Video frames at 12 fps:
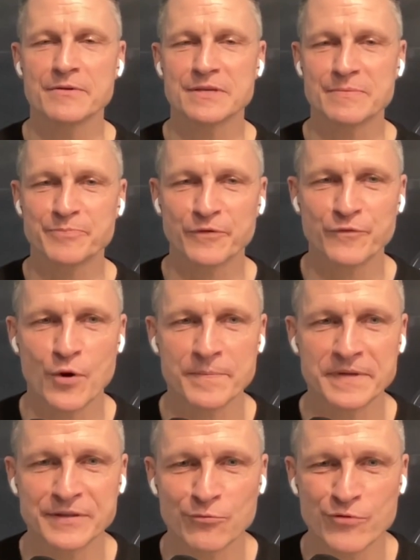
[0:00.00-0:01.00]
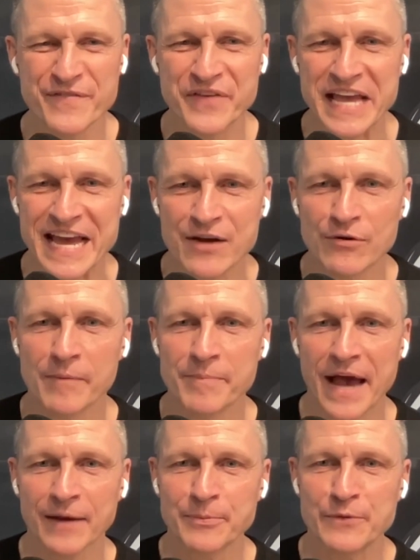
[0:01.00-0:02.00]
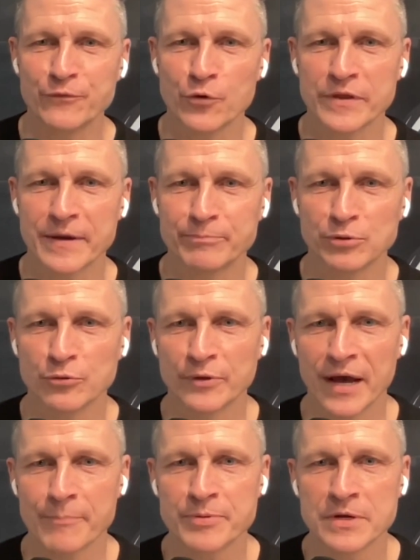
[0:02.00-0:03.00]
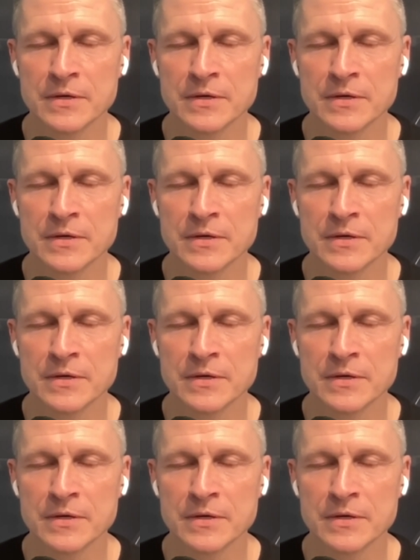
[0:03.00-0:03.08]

I performed at the Riviera back before they blew it up.